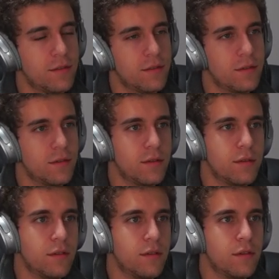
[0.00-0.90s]

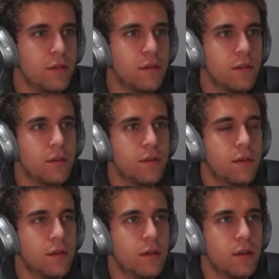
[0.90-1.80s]

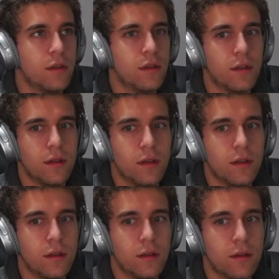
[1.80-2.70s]

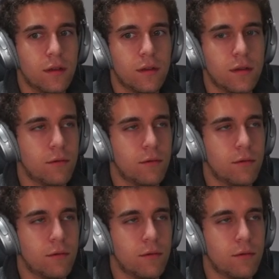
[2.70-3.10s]
[no speech]